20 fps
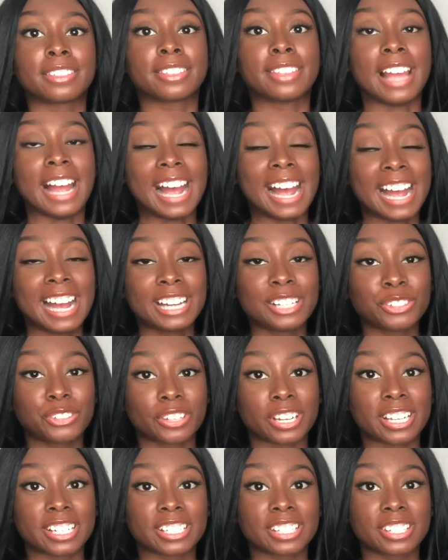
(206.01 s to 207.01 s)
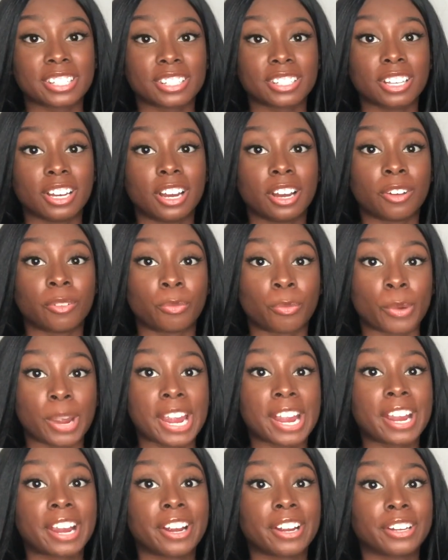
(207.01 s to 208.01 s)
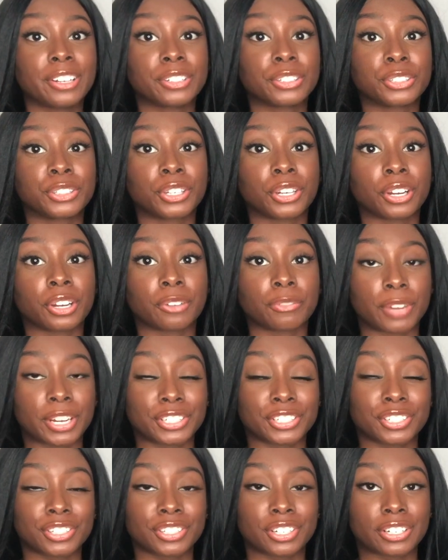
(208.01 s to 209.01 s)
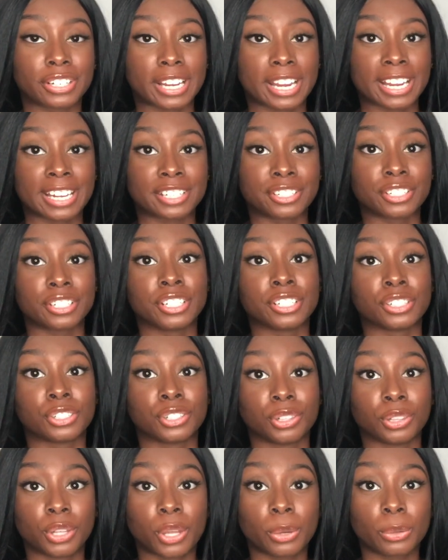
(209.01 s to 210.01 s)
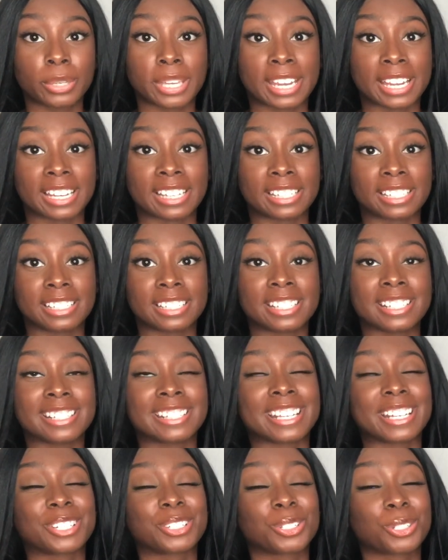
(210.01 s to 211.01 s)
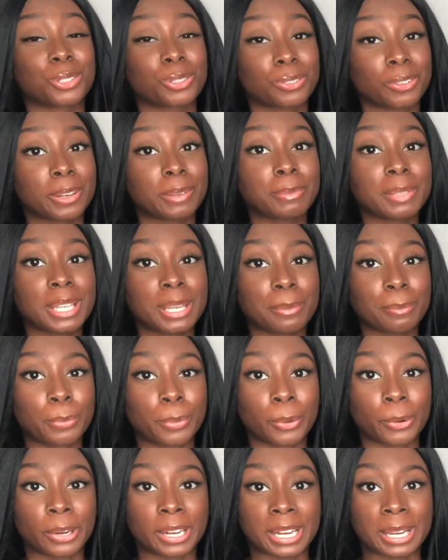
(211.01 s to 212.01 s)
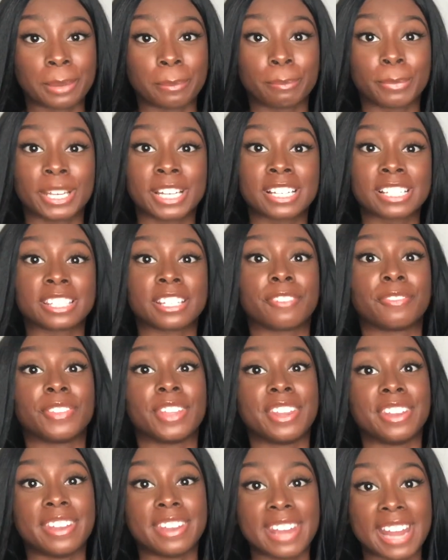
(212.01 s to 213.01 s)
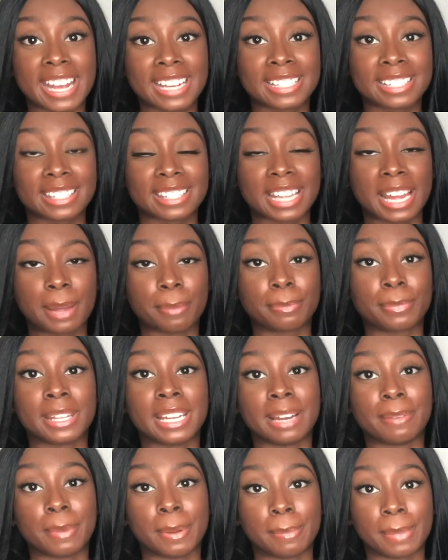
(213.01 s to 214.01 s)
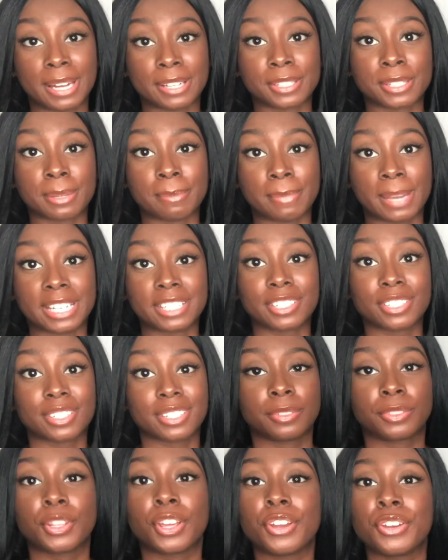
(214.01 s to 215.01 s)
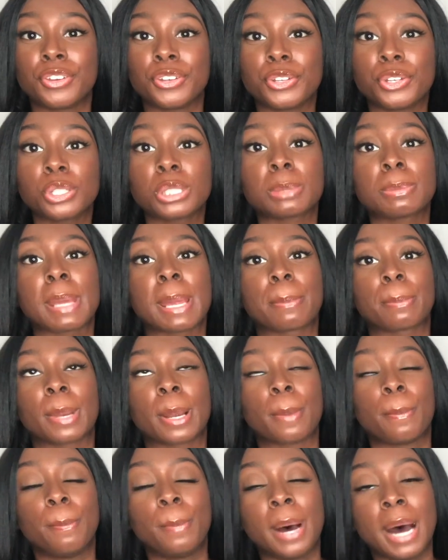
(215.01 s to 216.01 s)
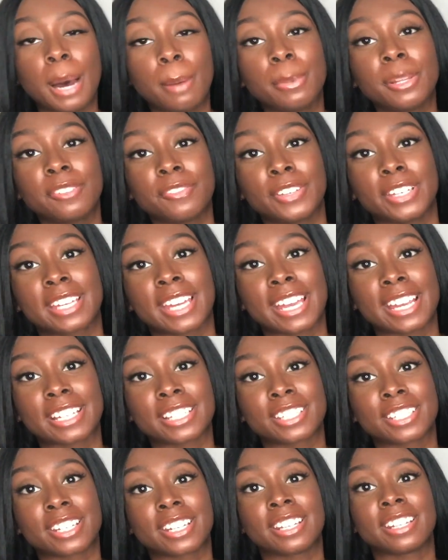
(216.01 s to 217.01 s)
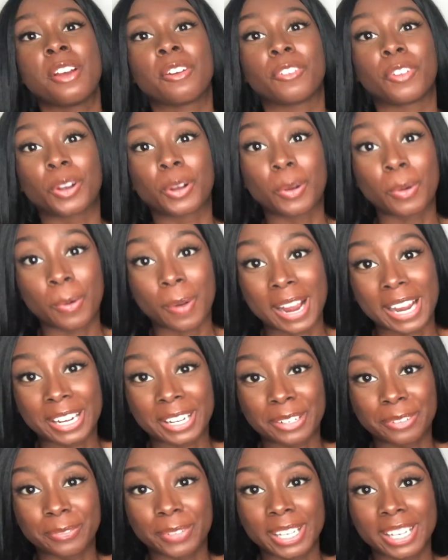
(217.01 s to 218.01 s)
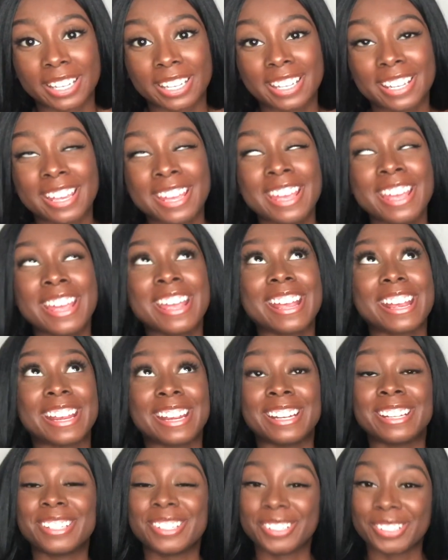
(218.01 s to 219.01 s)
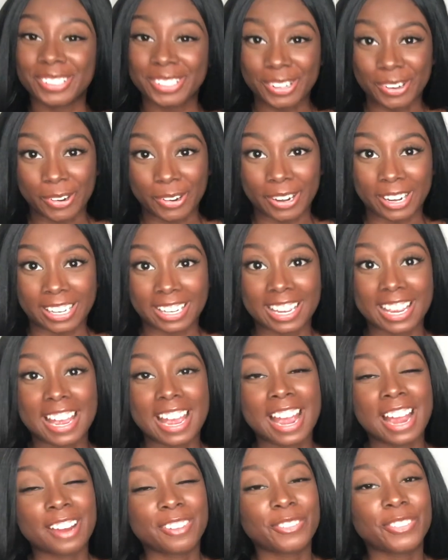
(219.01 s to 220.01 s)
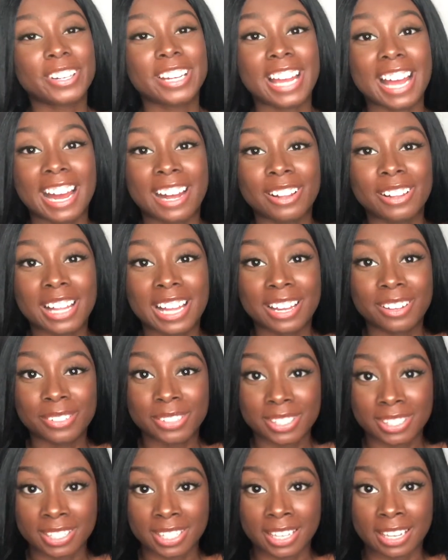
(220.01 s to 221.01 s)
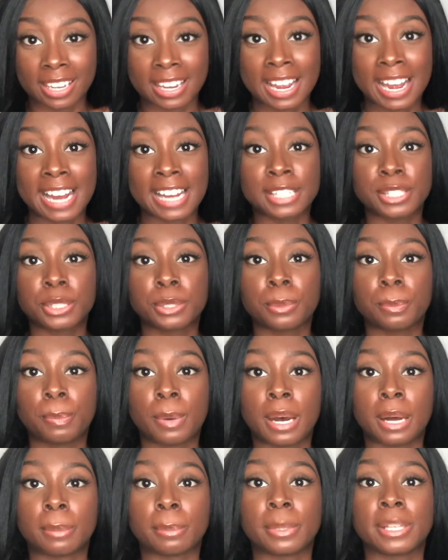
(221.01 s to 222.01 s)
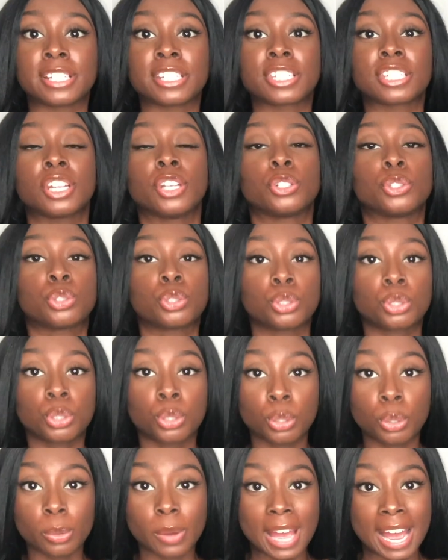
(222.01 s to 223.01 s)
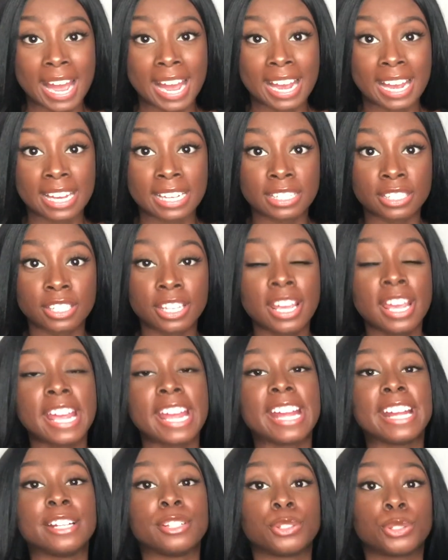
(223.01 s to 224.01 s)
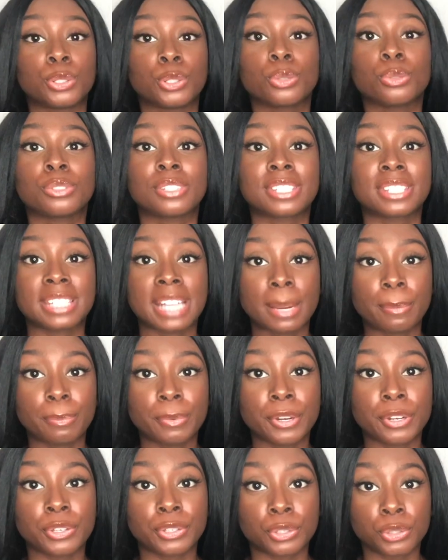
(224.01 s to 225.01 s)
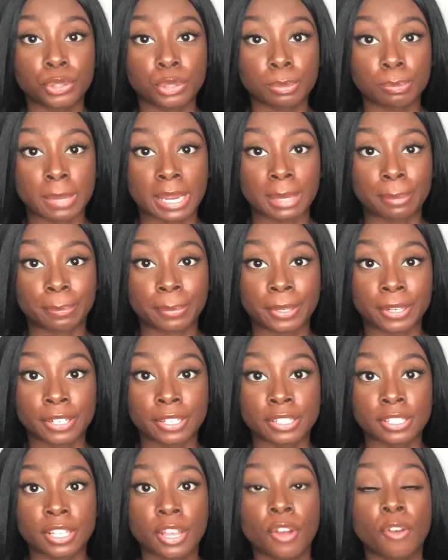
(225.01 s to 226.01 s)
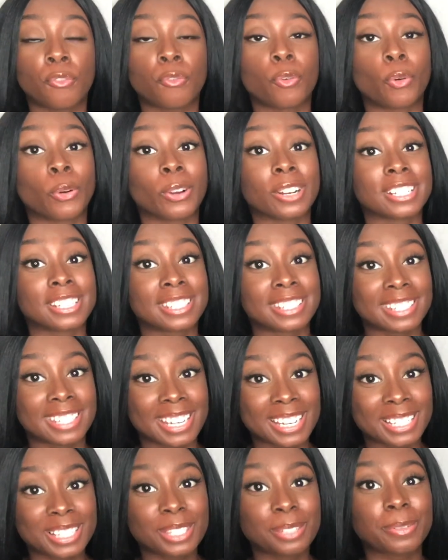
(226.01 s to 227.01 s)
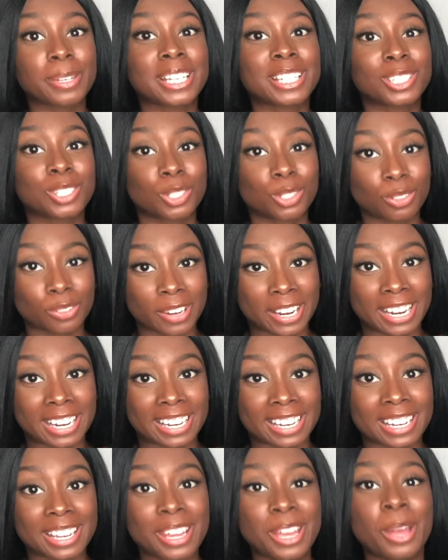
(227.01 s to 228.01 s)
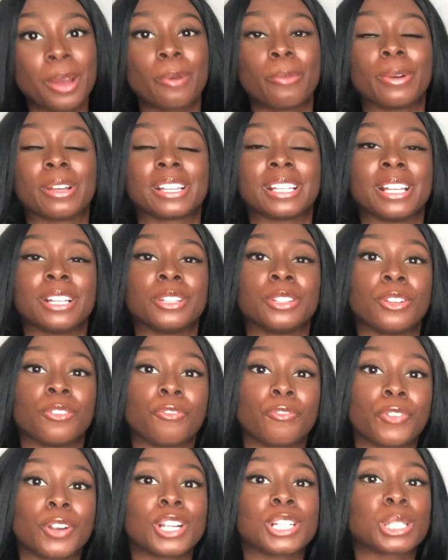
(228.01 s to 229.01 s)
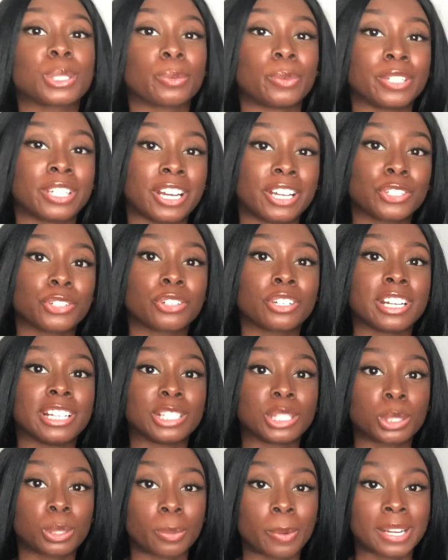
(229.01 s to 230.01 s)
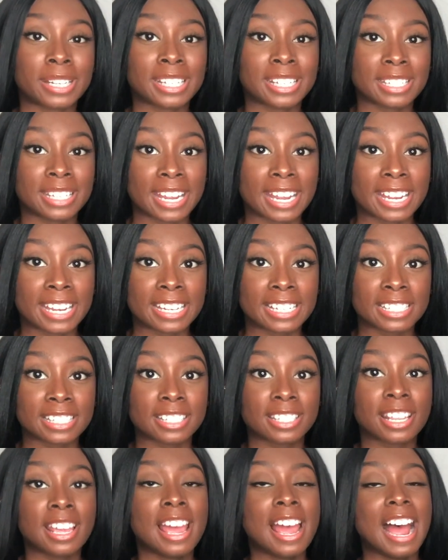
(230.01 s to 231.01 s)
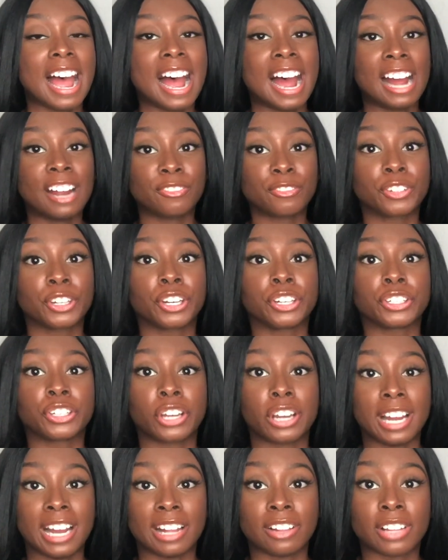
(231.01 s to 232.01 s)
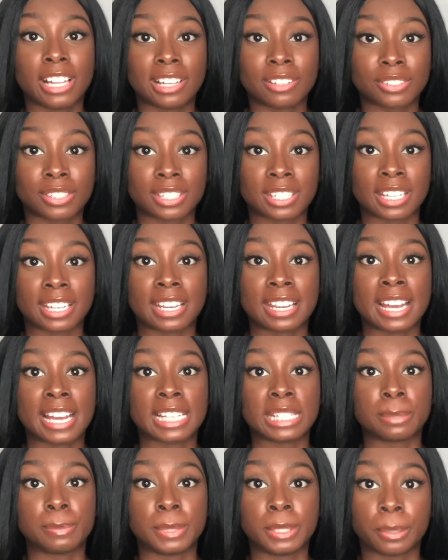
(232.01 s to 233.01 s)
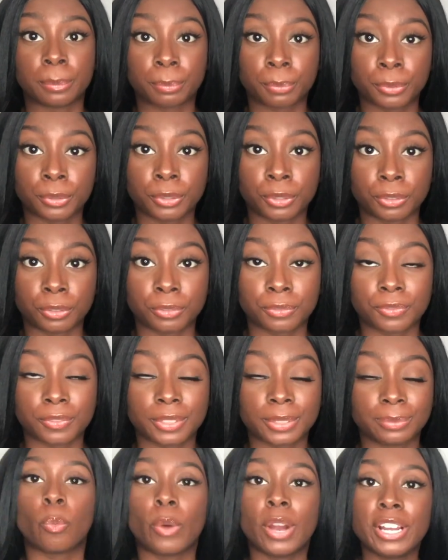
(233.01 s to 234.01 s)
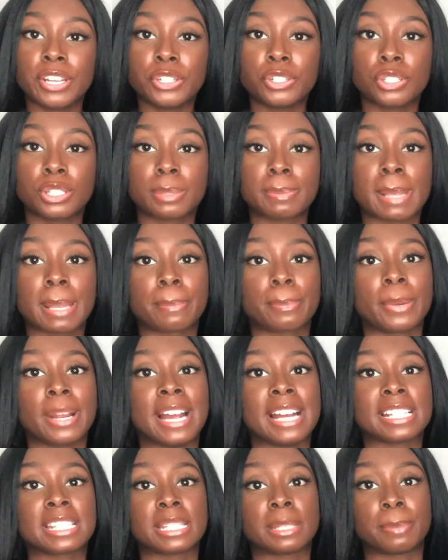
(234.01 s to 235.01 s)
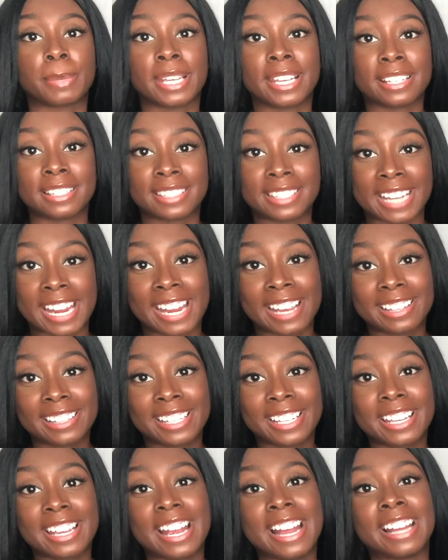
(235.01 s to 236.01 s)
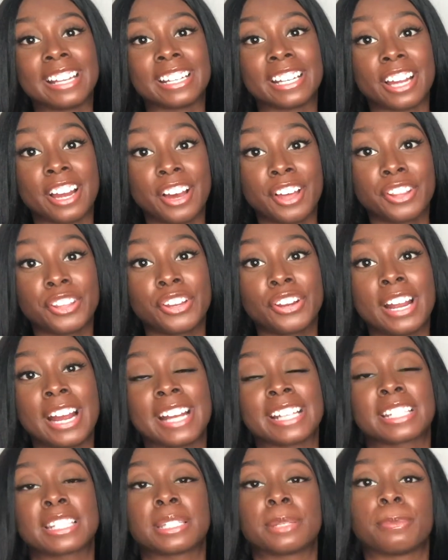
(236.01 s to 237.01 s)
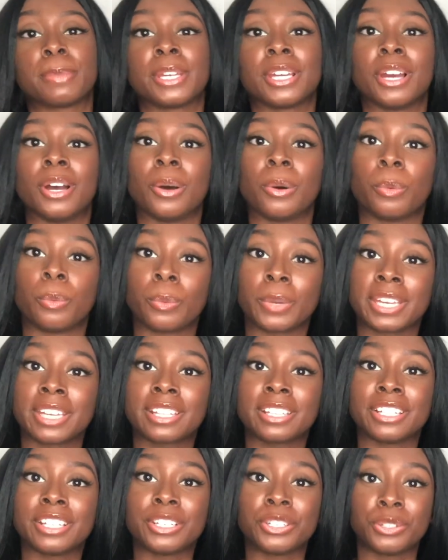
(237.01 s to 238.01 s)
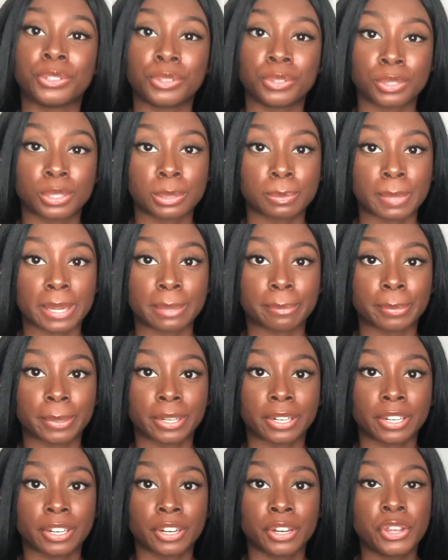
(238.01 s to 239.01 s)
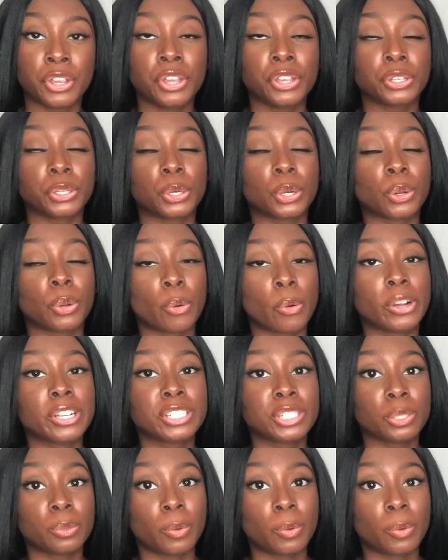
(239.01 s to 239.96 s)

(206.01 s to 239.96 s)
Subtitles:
the address of where your registered agent is located is extremely important because of the next step that I'm about to mention. The newspaper publication requirement. In New York, every LLC has to publish 2 ads in 2 separate newspapers for 6 weeks straight within the first 120 days after your LLC has been approved. One newspaper has to be a daily and the other has to be a weekly newspaper. You're going to